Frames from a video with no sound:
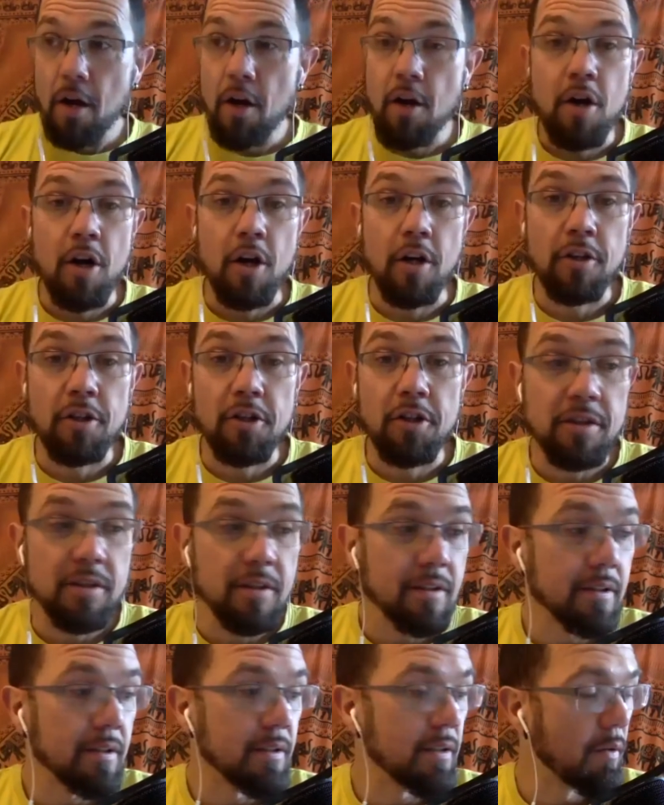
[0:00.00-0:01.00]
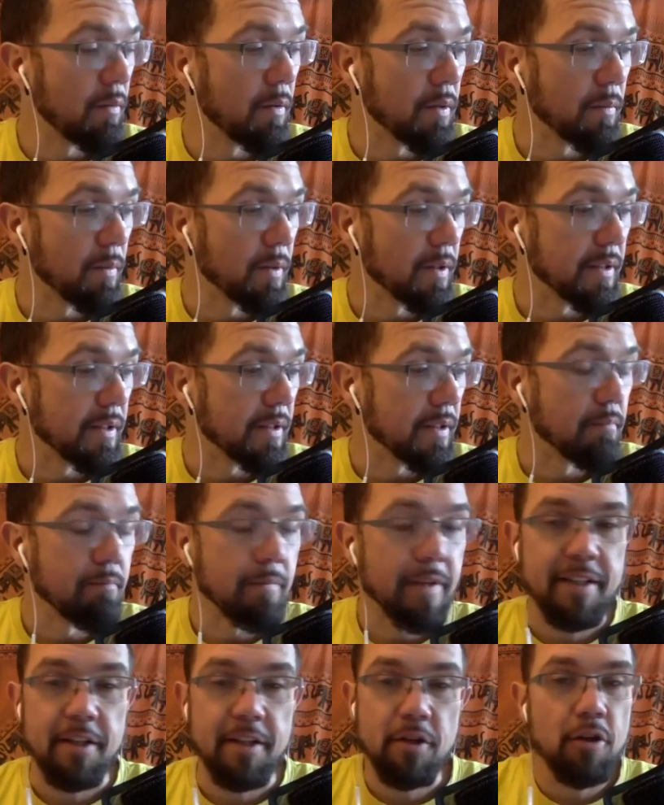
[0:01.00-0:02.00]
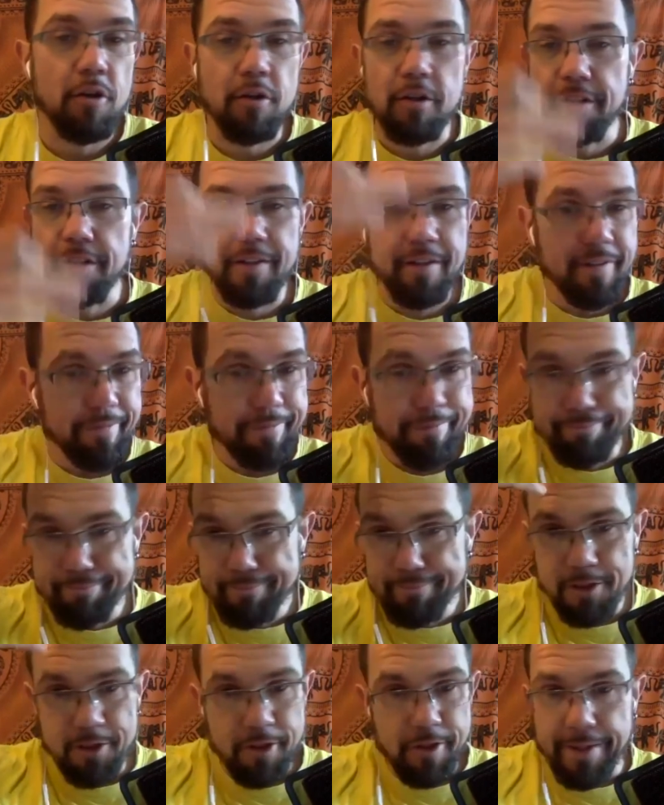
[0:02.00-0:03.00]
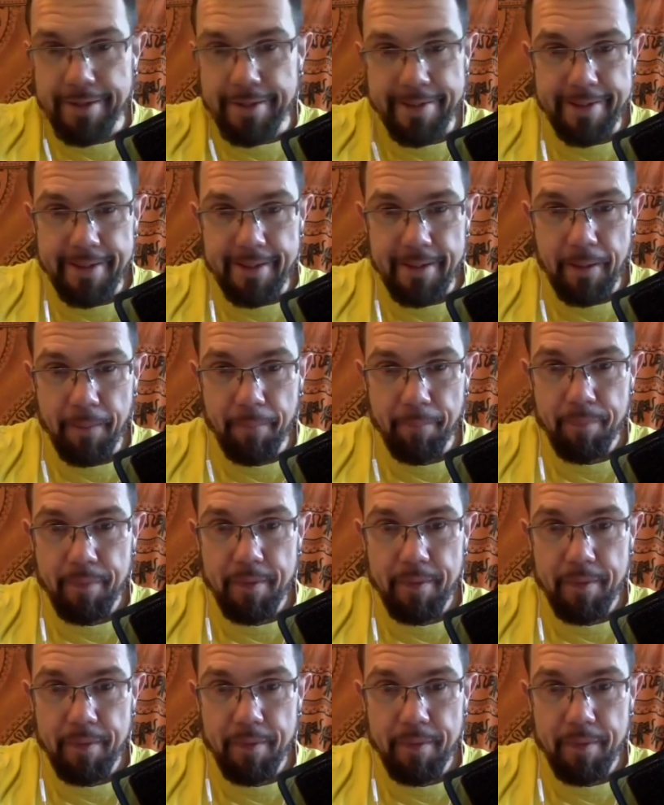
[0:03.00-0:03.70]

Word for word: conscious no what was it metacognitive training